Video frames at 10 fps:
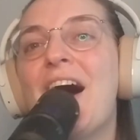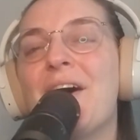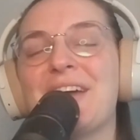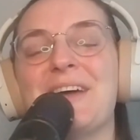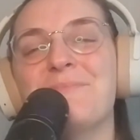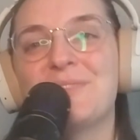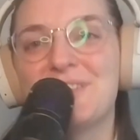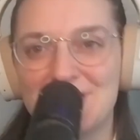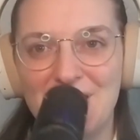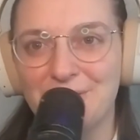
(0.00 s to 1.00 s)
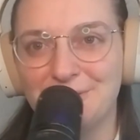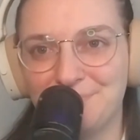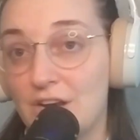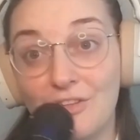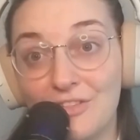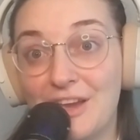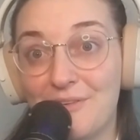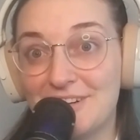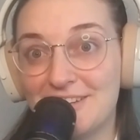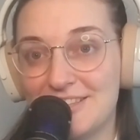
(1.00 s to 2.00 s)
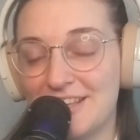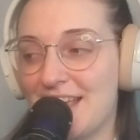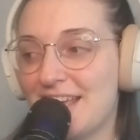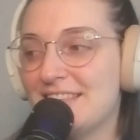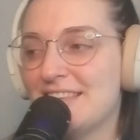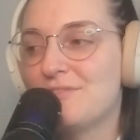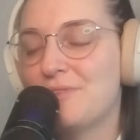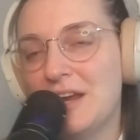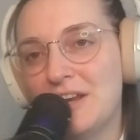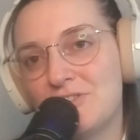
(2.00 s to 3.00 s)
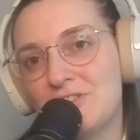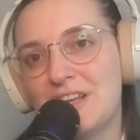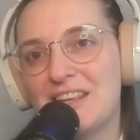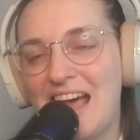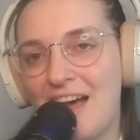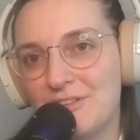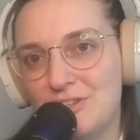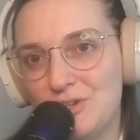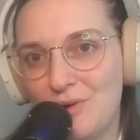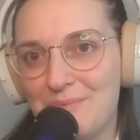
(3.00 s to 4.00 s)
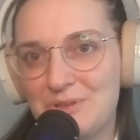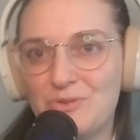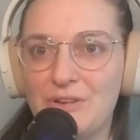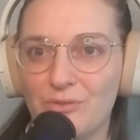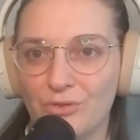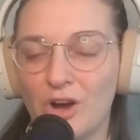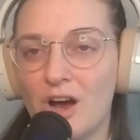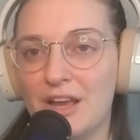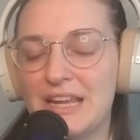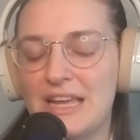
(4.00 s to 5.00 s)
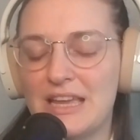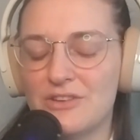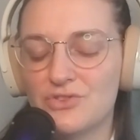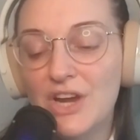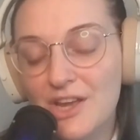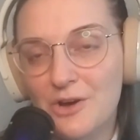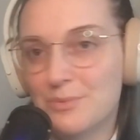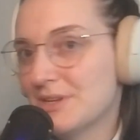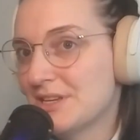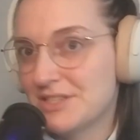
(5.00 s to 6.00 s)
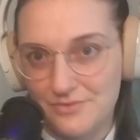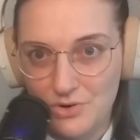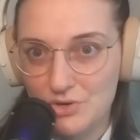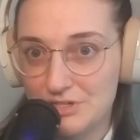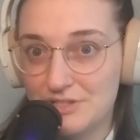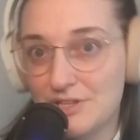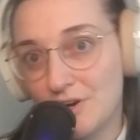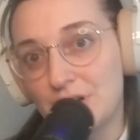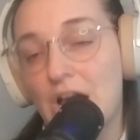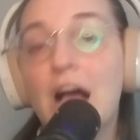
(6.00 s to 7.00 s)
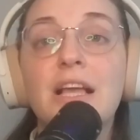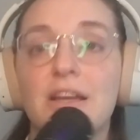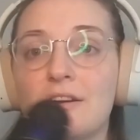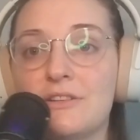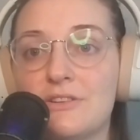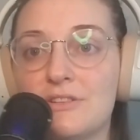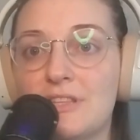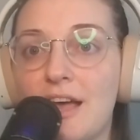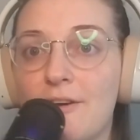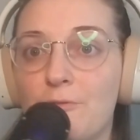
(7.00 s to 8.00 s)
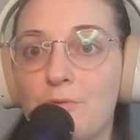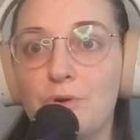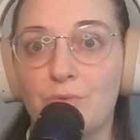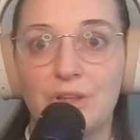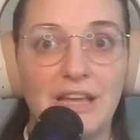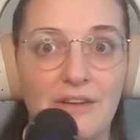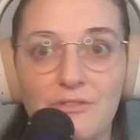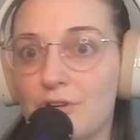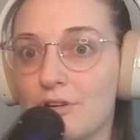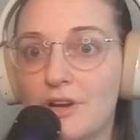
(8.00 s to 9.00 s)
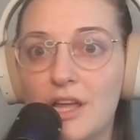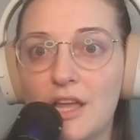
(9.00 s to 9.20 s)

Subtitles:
Okay, so another thing I wanted to say is it's very interesting to have a duet between Ron and Draco, because of course they're not characters that would really ever